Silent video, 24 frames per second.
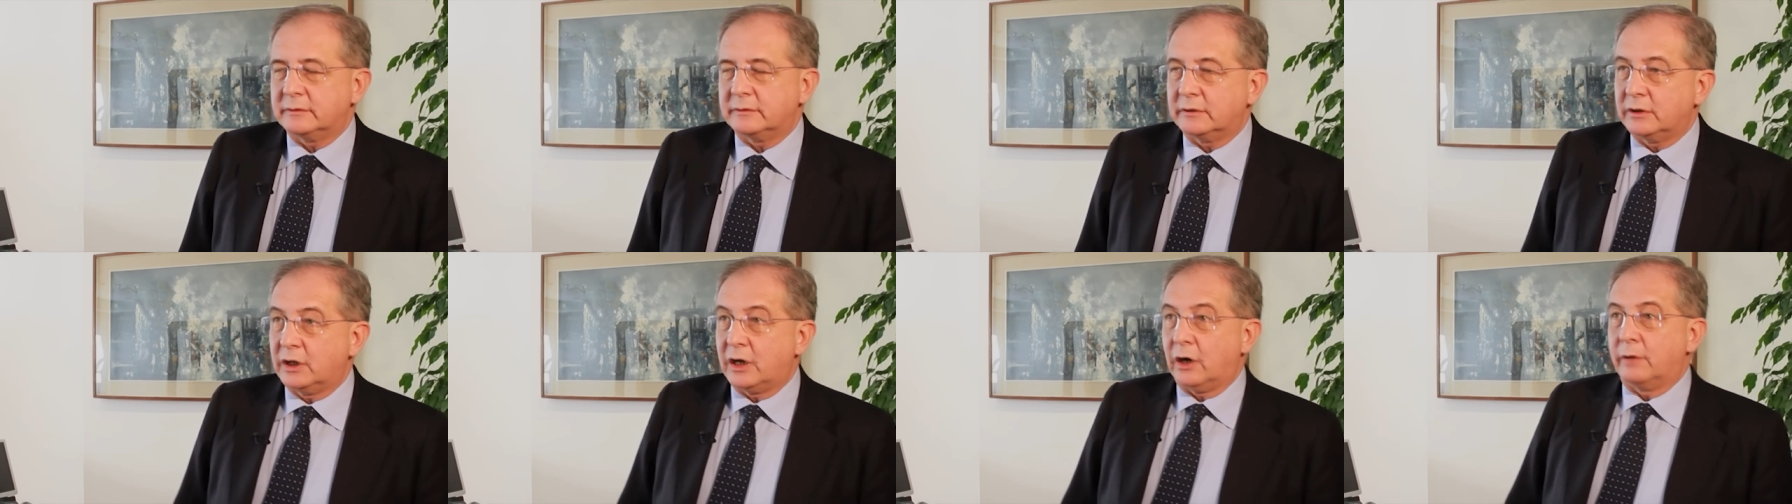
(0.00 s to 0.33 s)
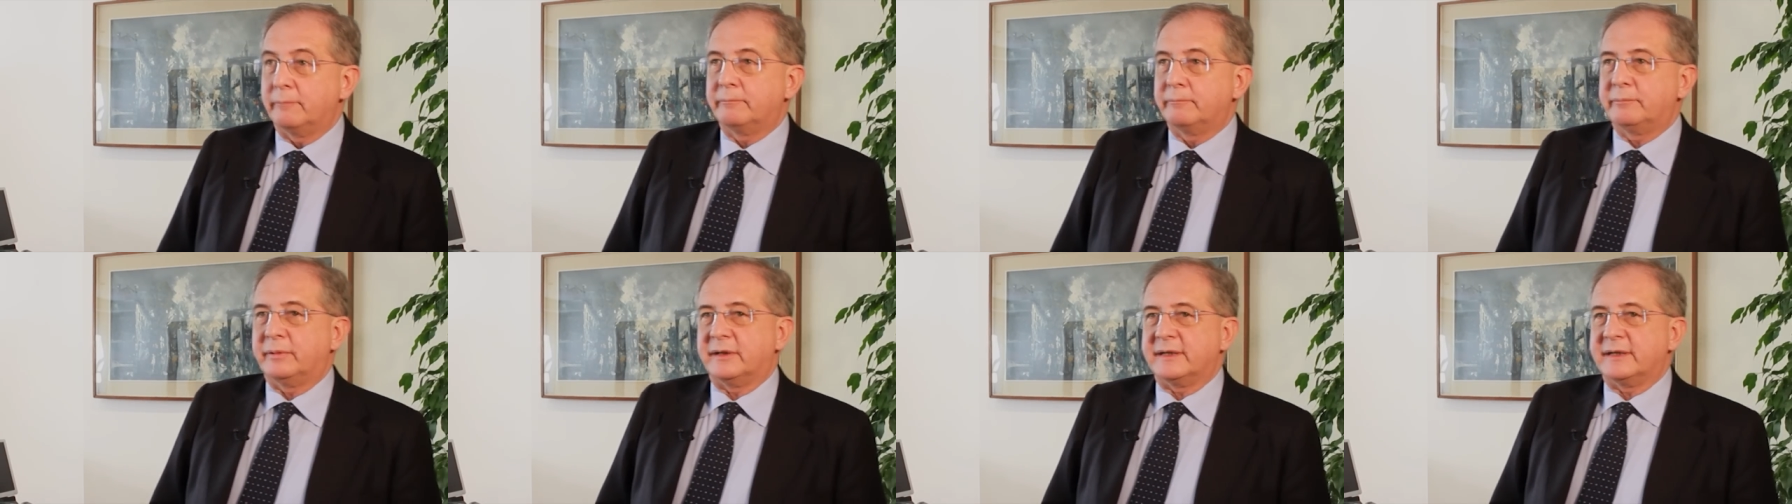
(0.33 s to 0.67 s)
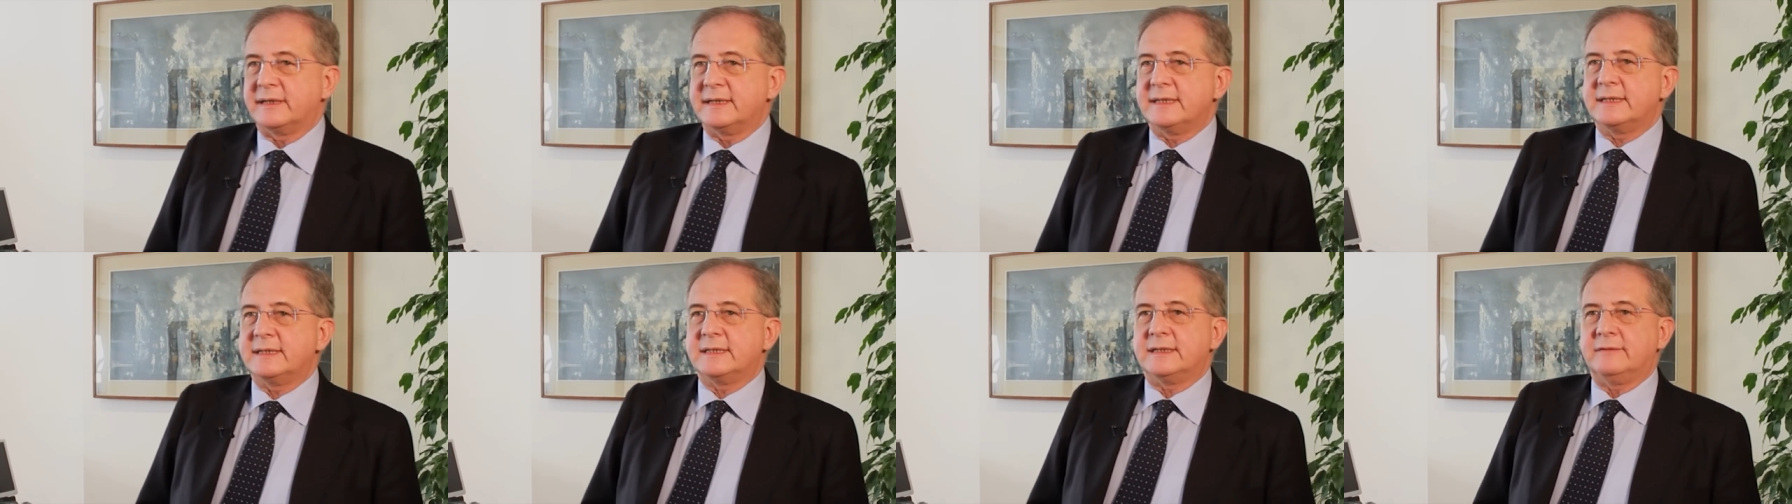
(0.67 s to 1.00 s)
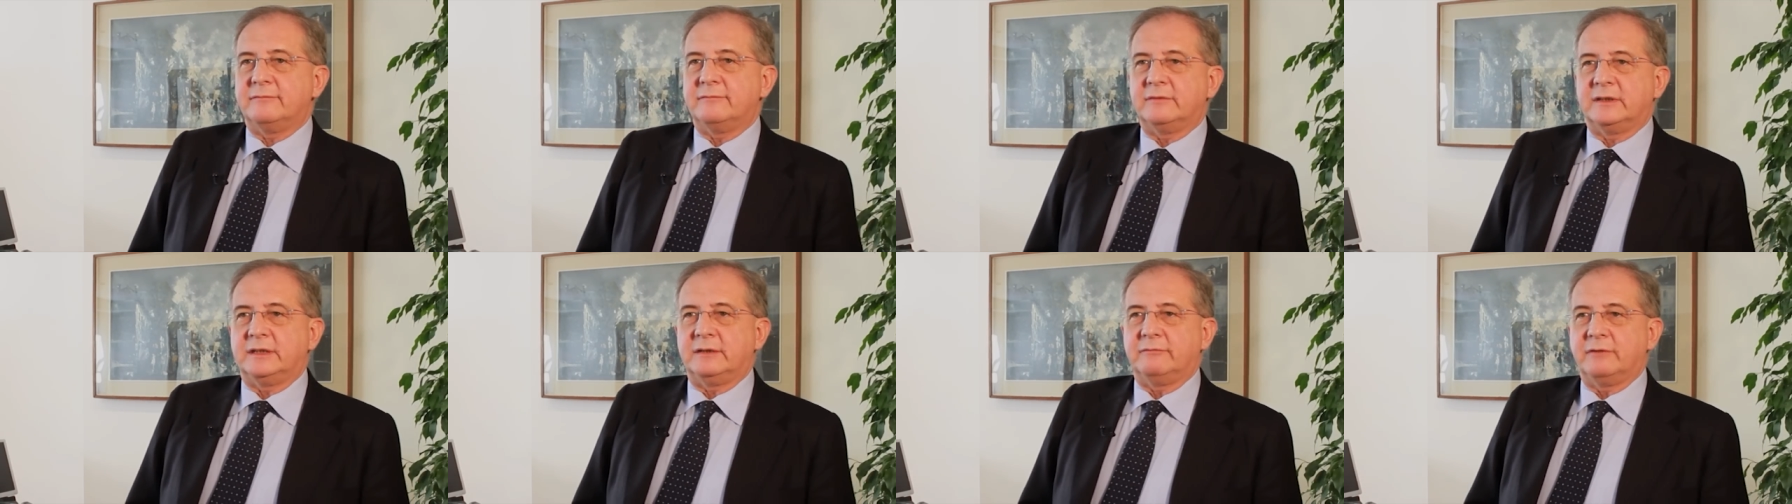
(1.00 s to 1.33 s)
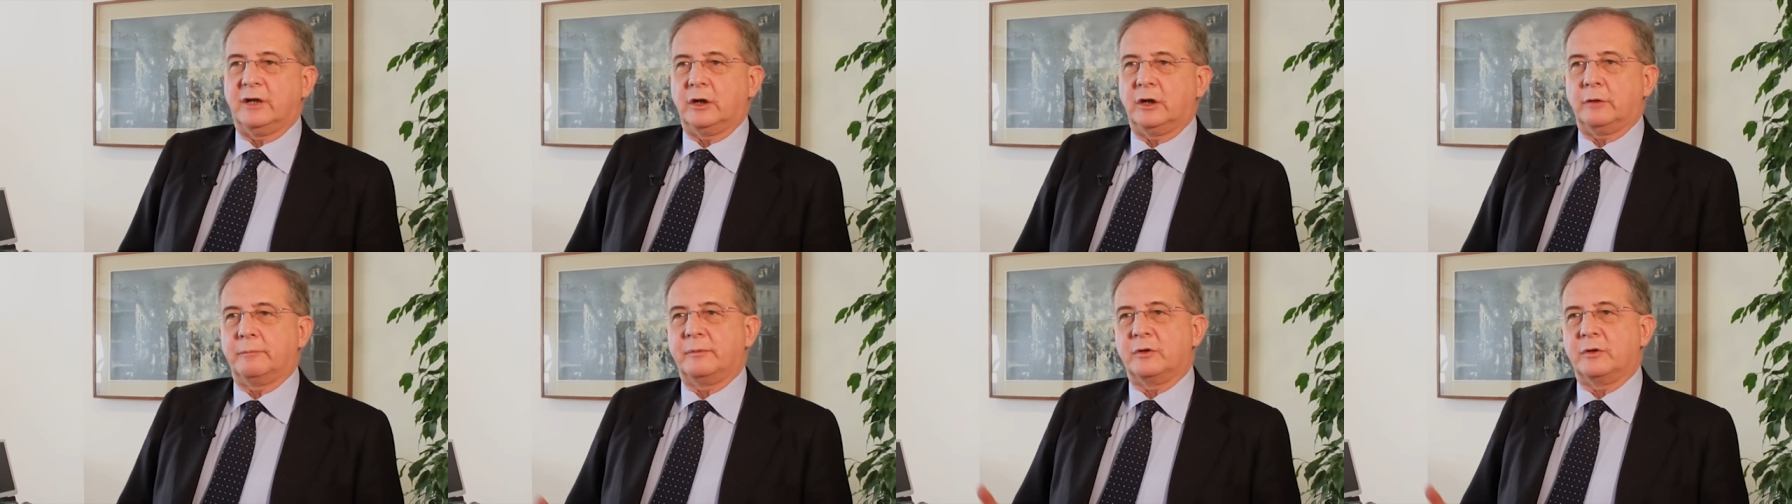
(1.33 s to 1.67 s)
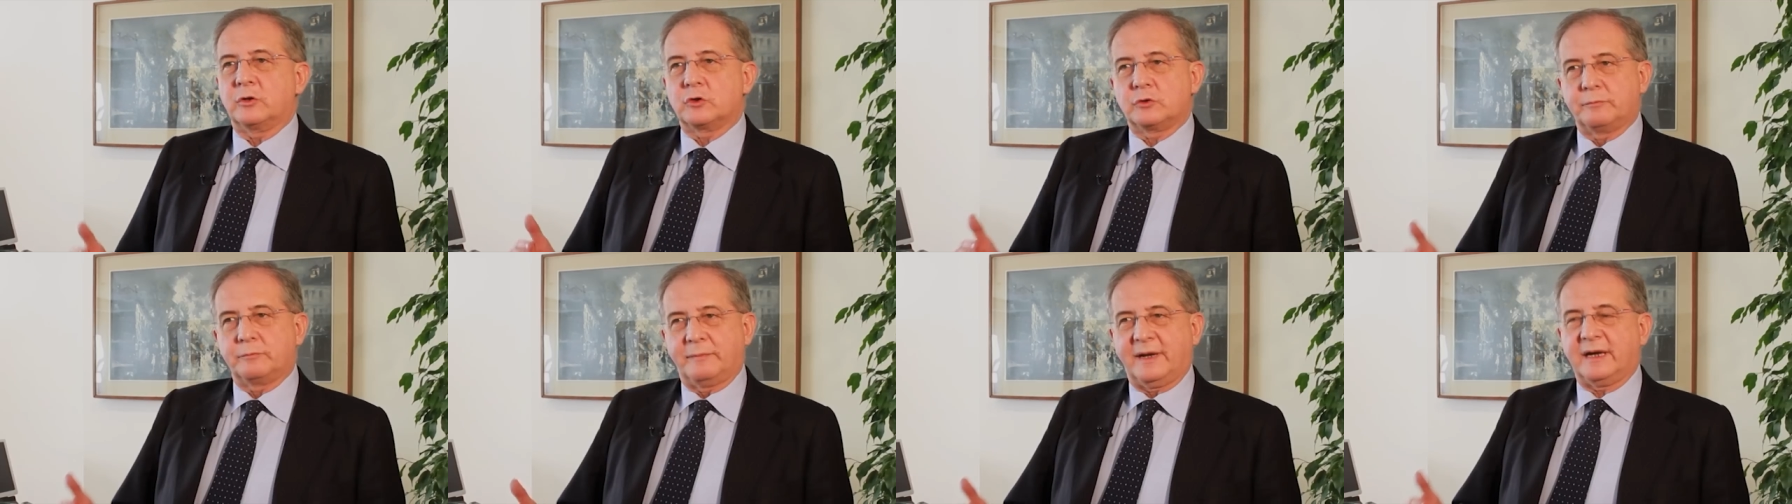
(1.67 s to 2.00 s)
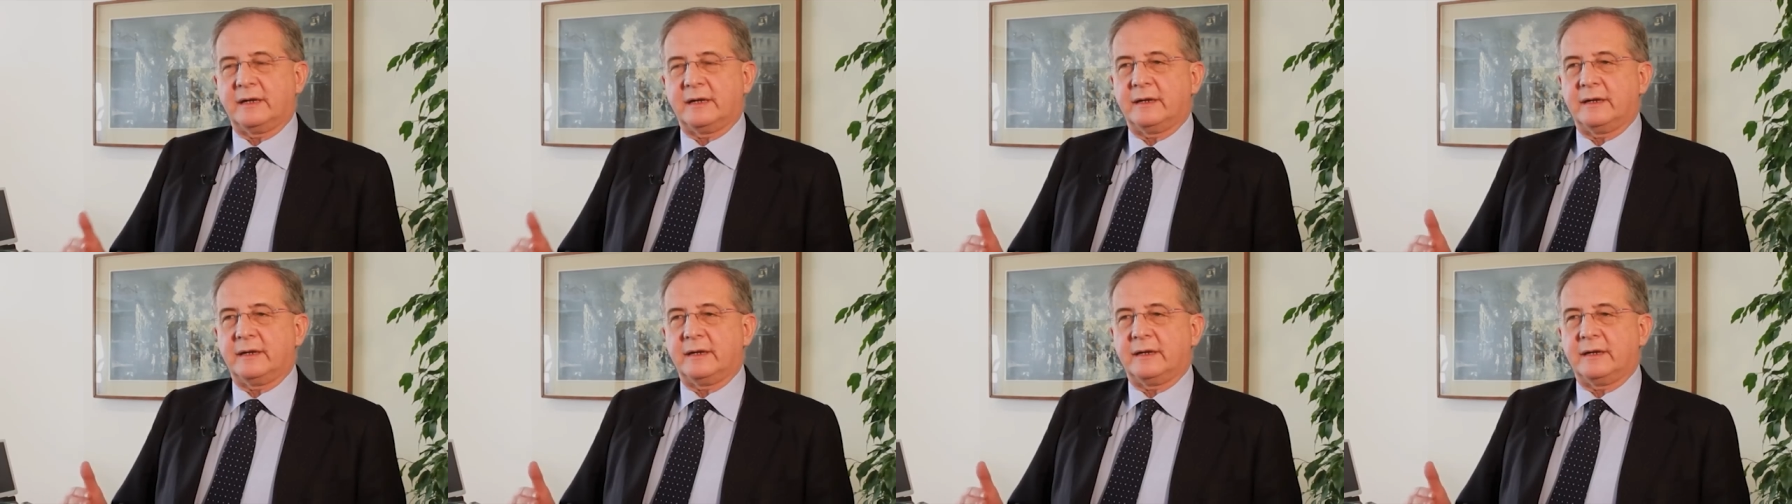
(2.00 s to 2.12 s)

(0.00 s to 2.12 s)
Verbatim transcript: companies in the development of smart